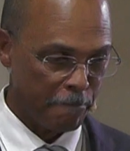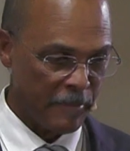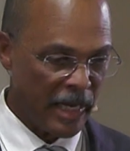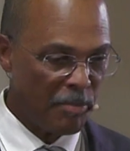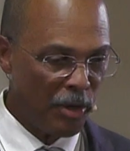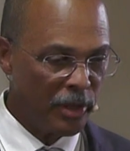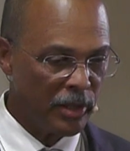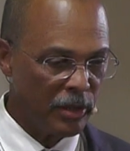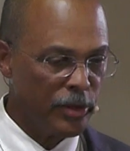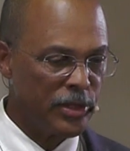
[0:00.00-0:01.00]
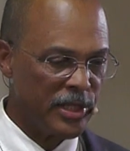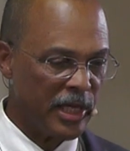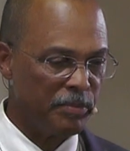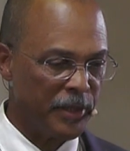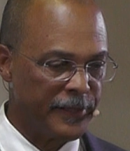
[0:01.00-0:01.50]
I pondered on this
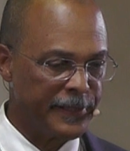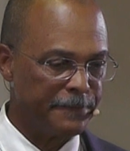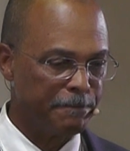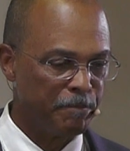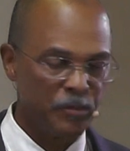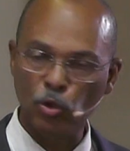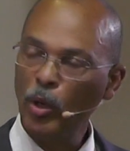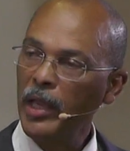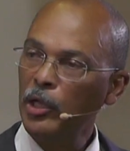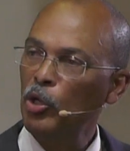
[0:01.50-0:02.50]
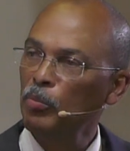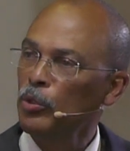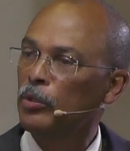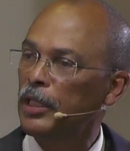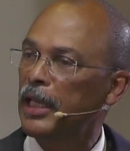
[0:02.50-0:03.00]
statement. Do I
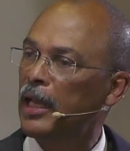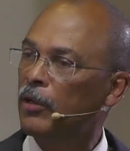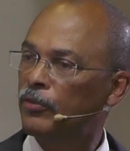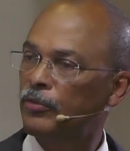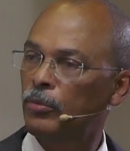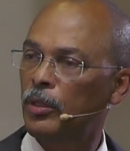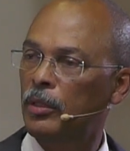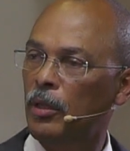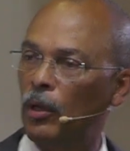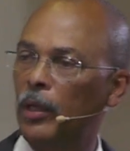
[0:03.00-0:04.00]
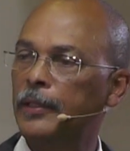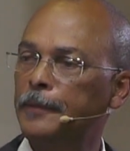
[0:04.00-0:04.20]
commune enough with God?